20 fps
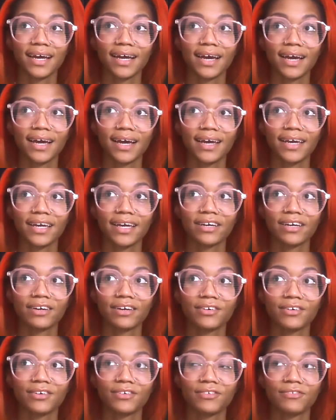I
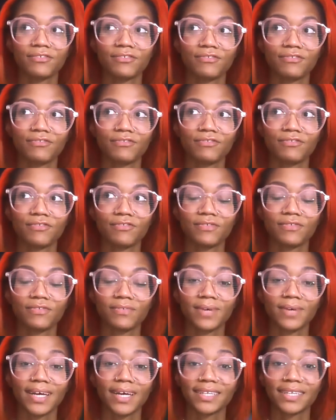have
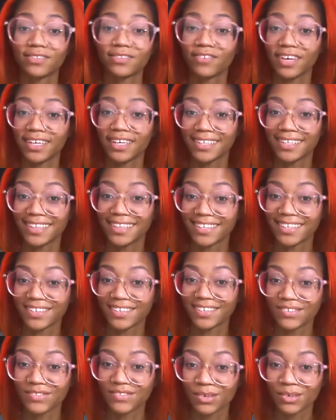activated
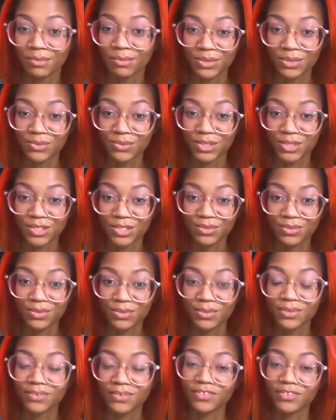the full moon
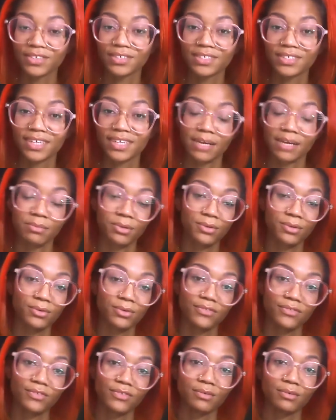ritual for the
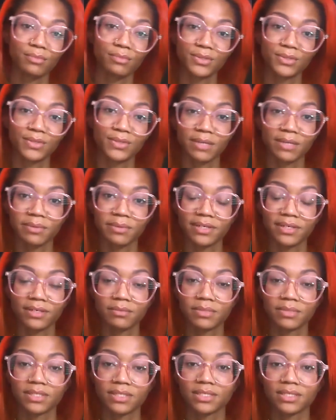Capricorn full moon coming
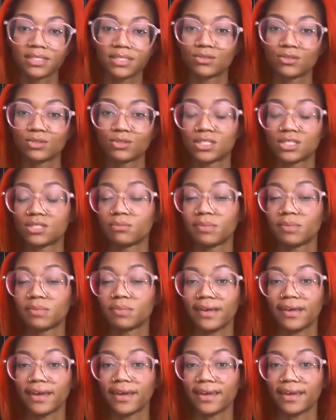up. It is going to
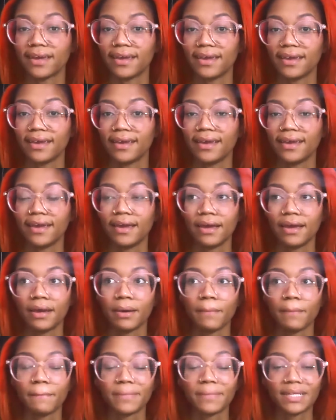be a
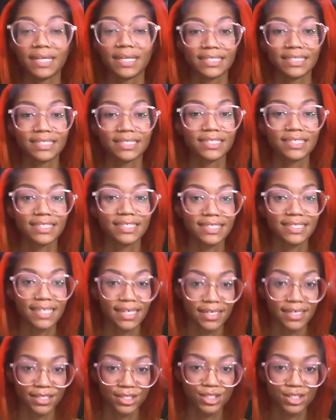blessings
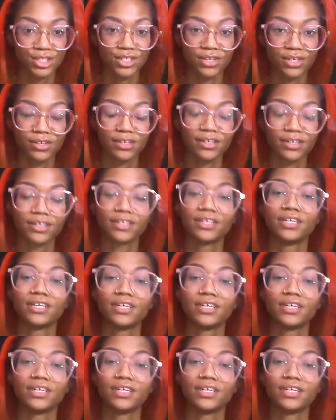honey jar.